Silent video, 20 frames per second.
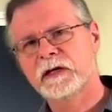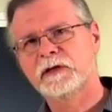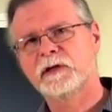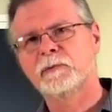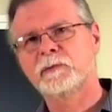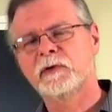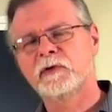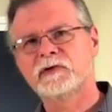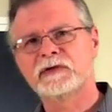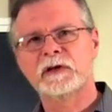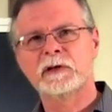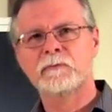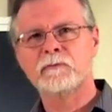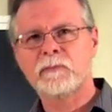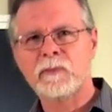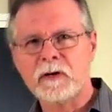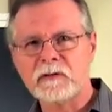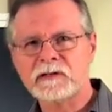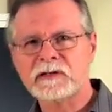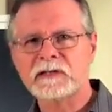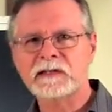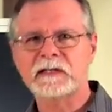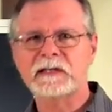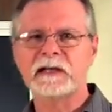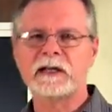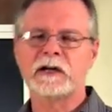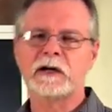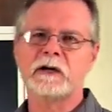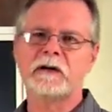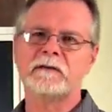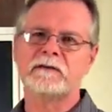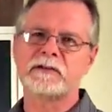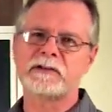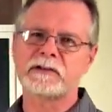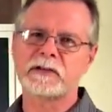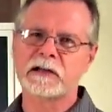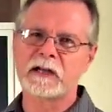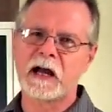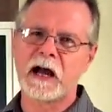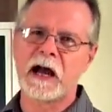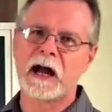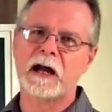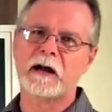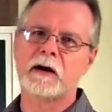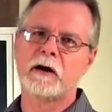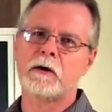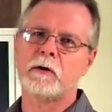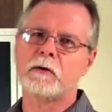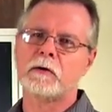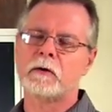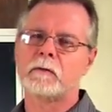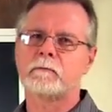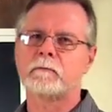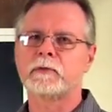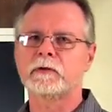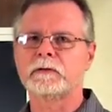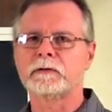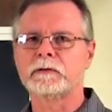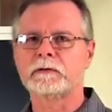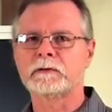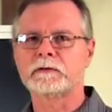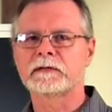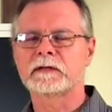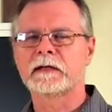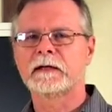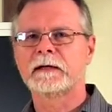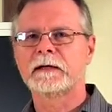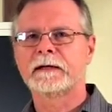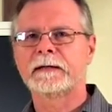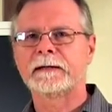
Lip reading: the music mostly of Chicago blues.